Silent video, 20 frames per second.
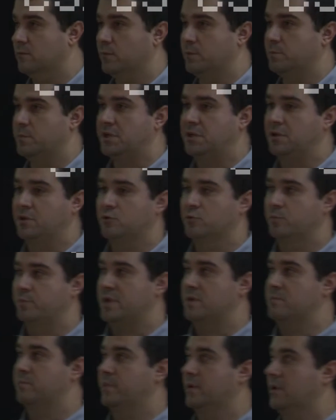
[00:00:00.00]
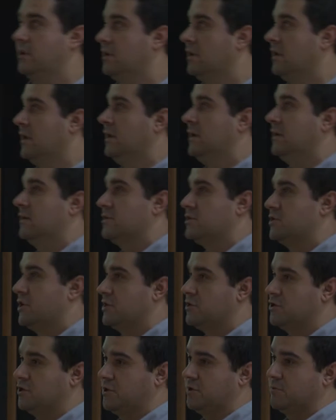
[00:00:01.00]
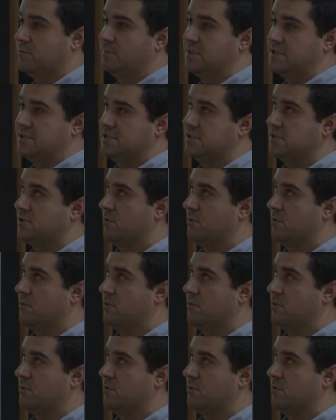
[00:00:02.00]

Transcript: meeting new people, changing the business